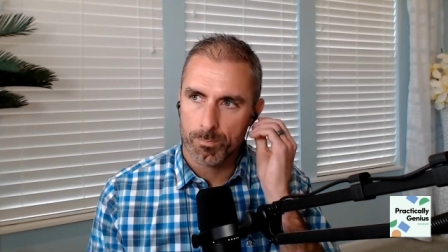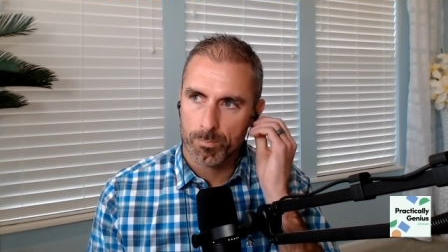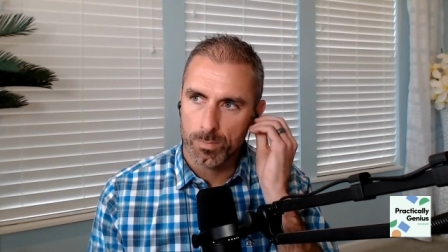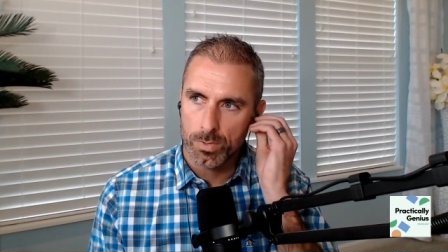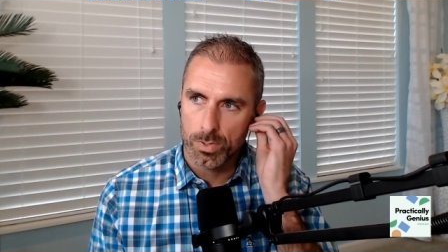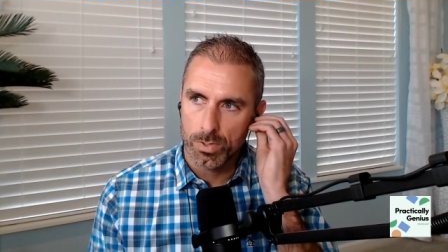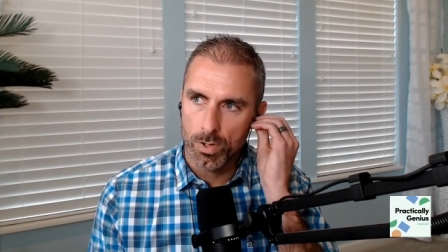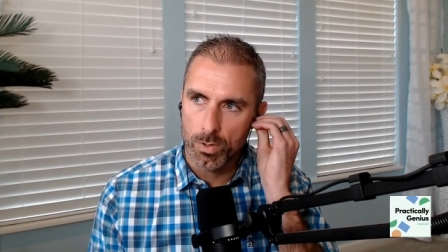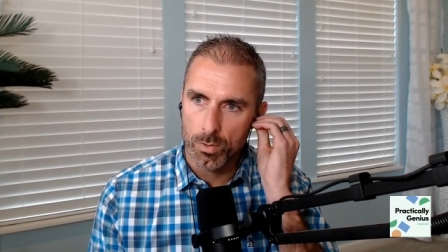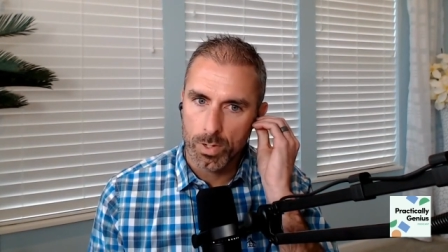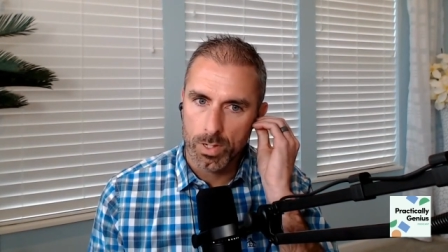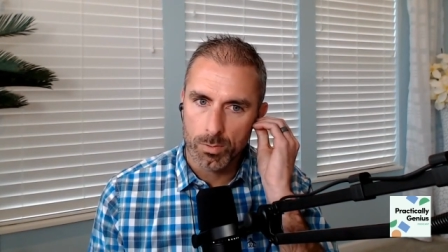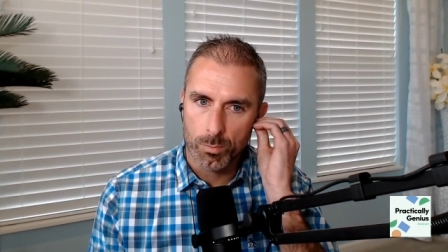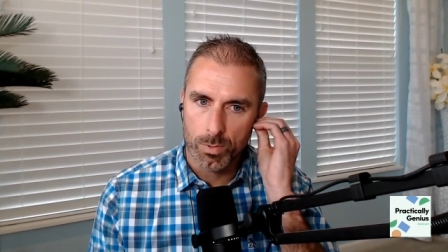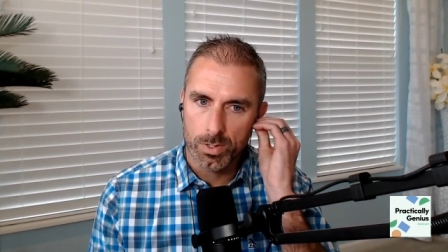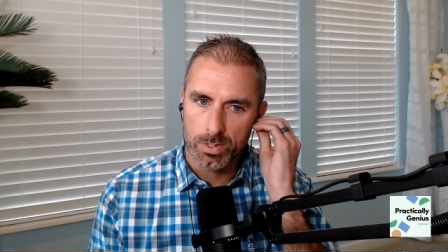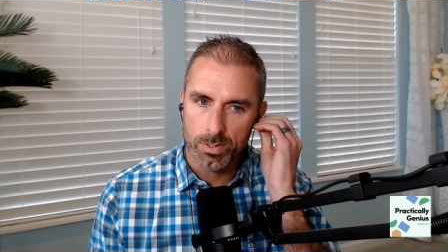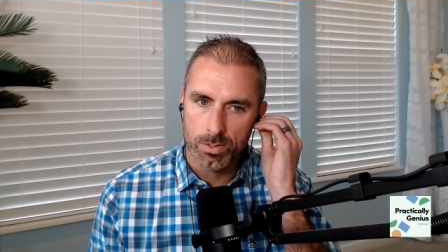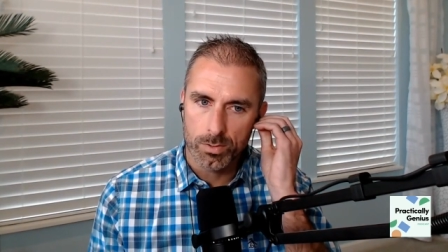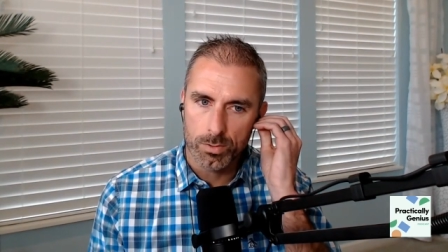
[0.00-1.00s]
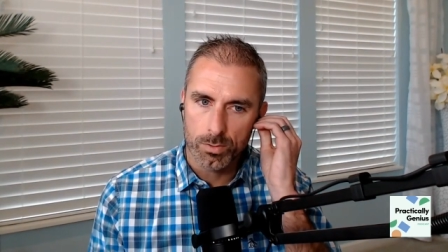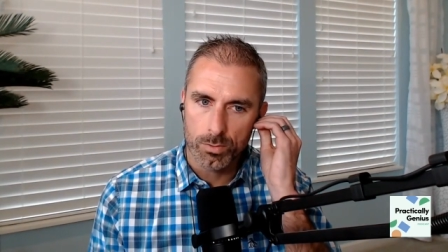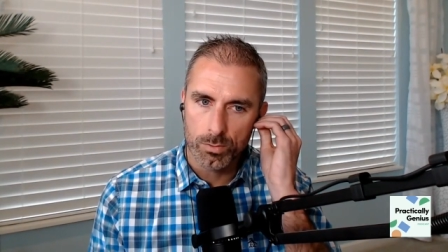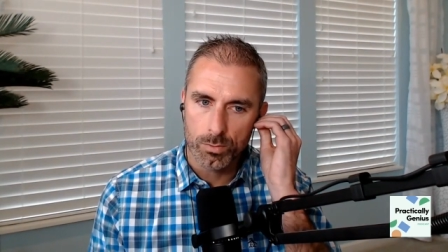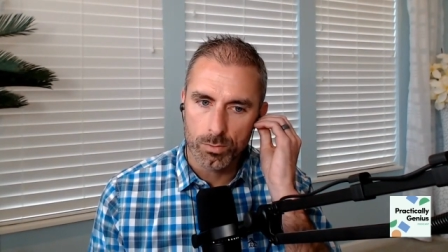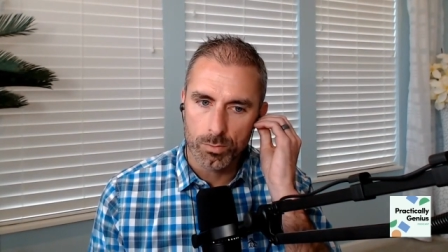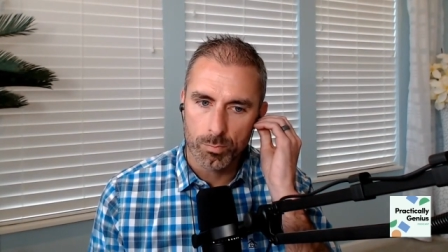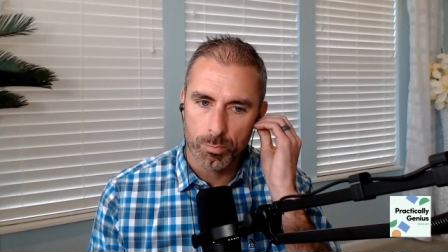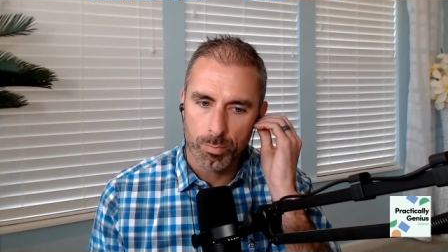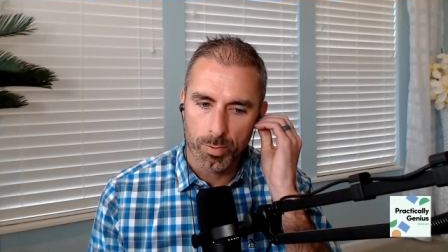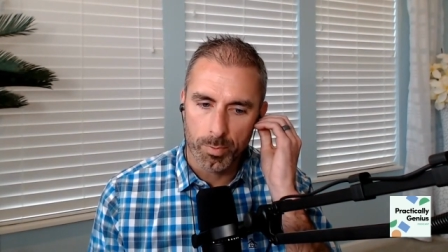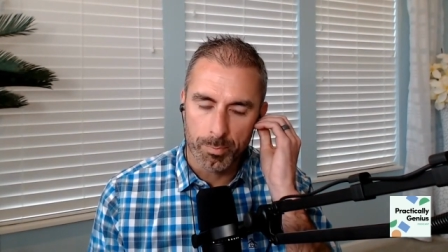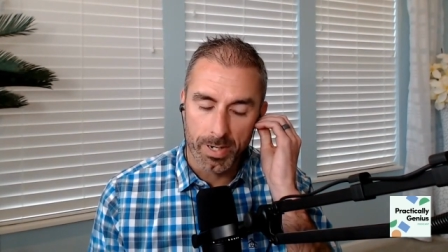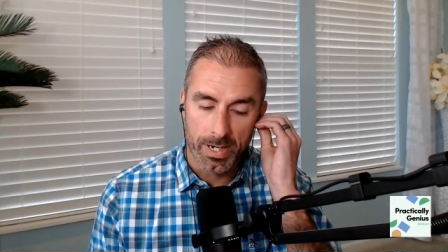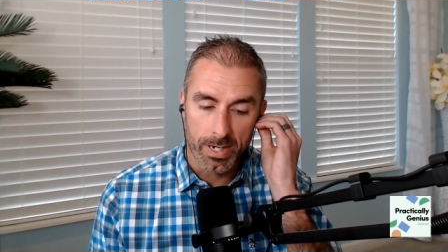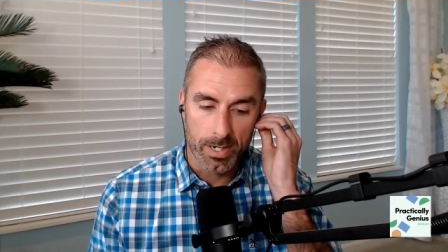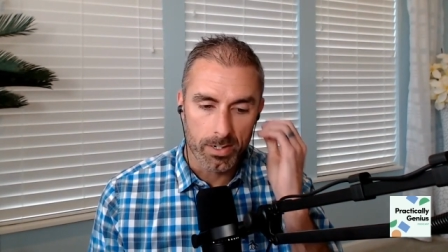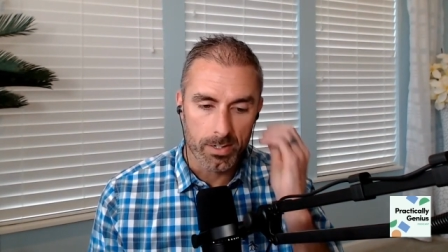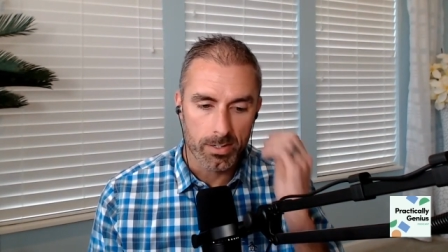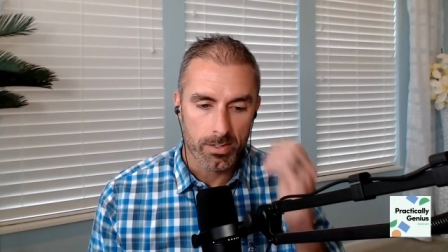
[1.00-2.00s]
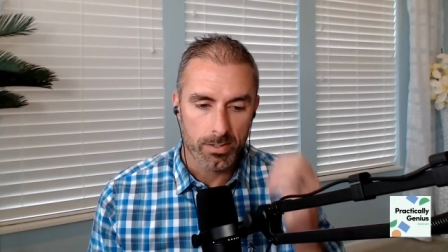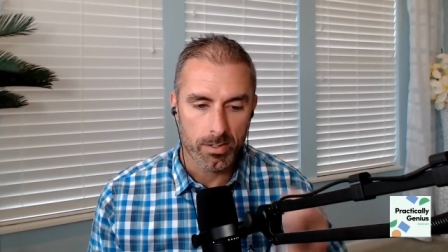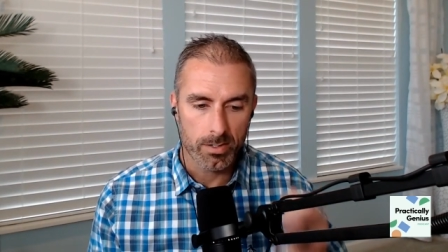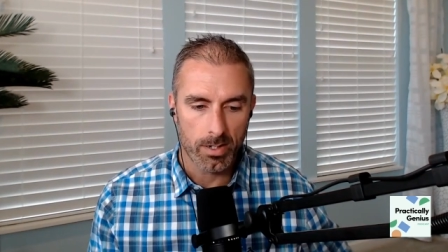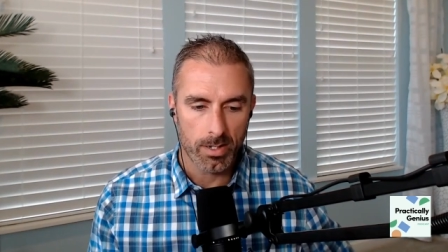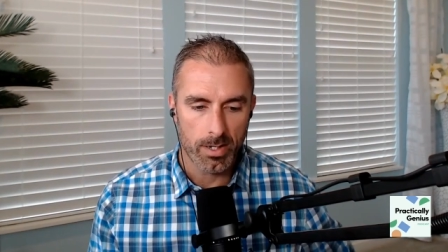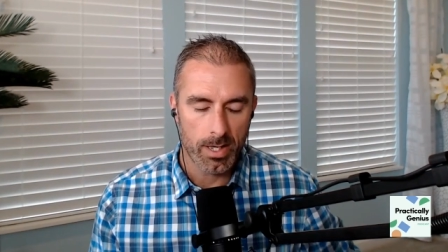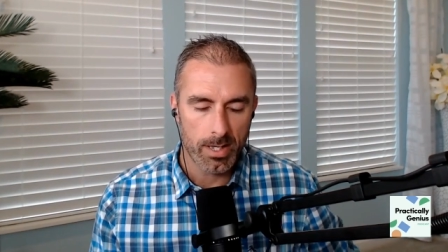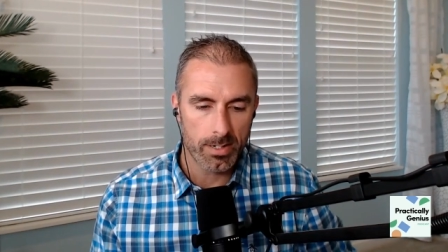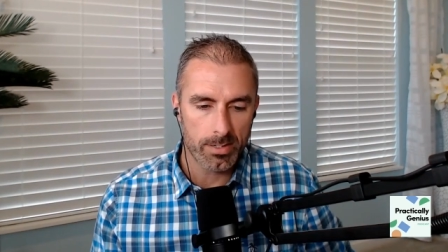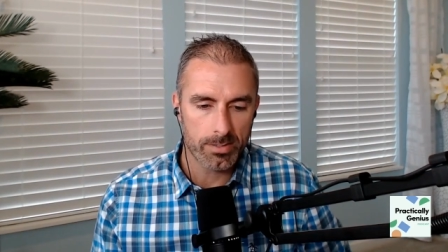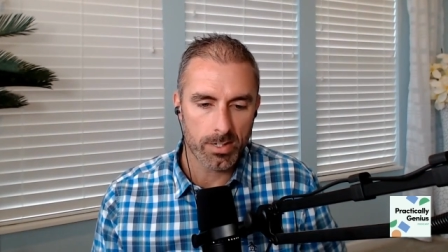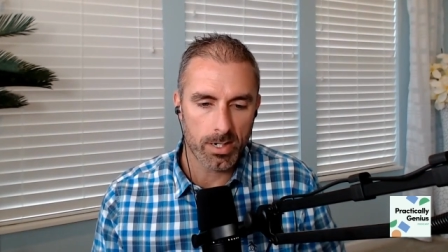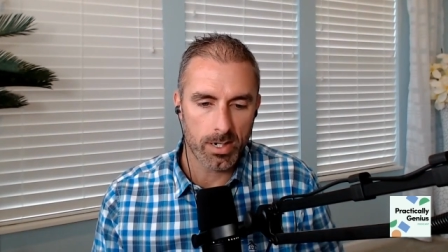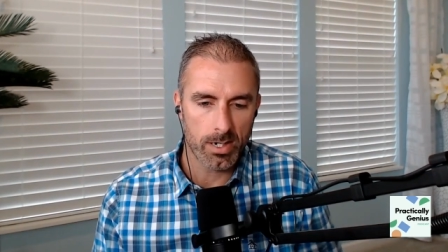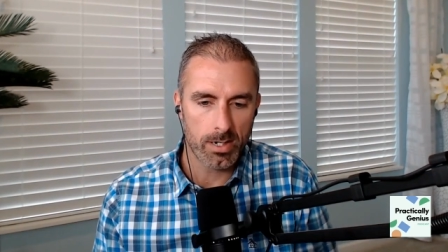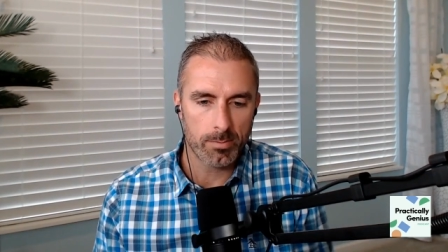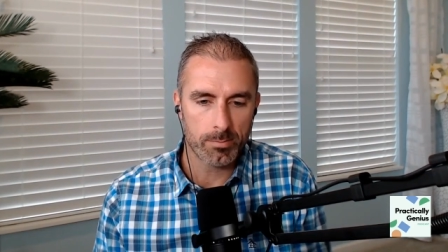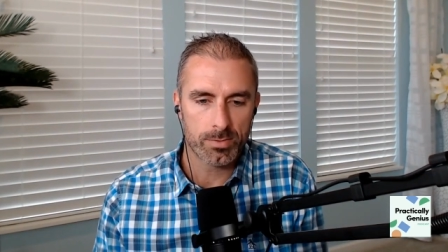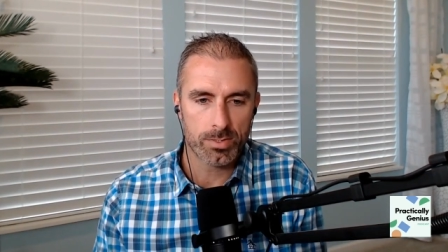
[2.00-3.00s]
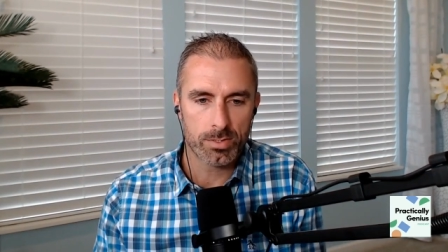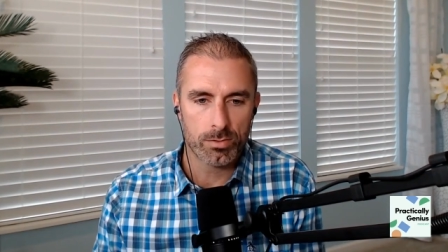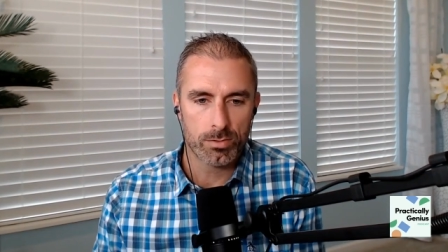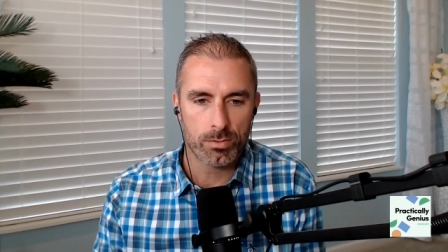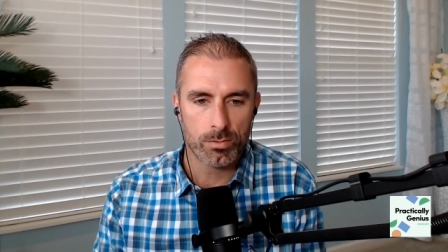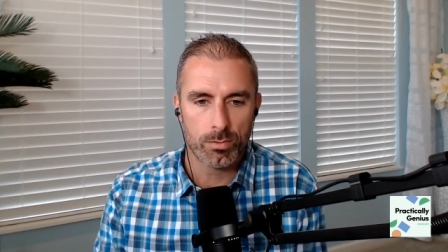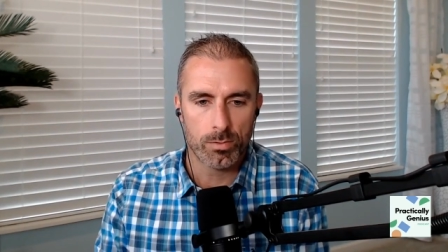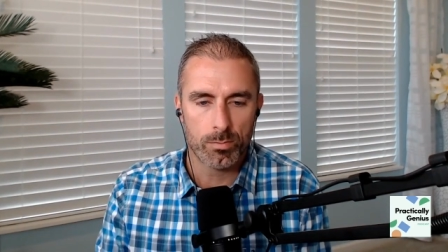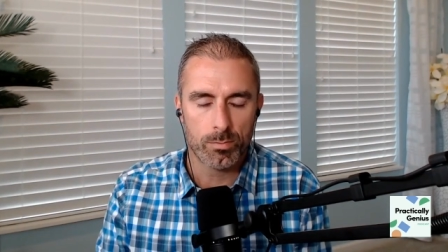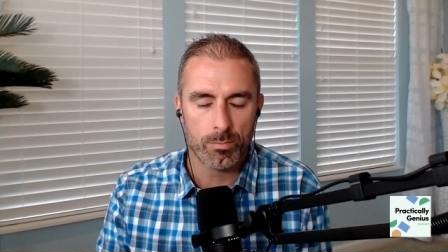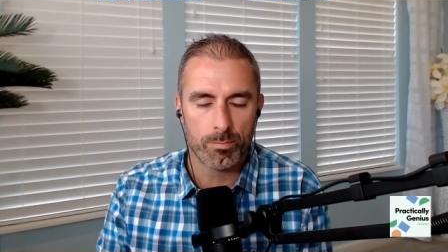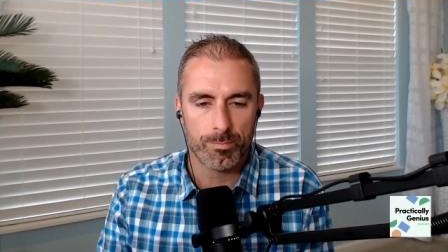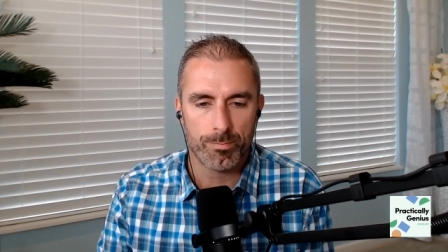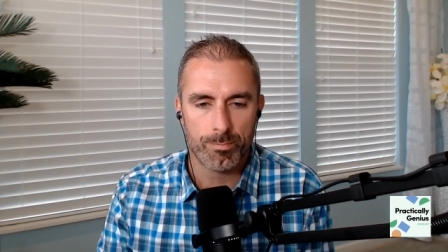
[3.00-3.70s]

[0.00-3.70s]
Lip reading: knowing what you prepared ahead of time to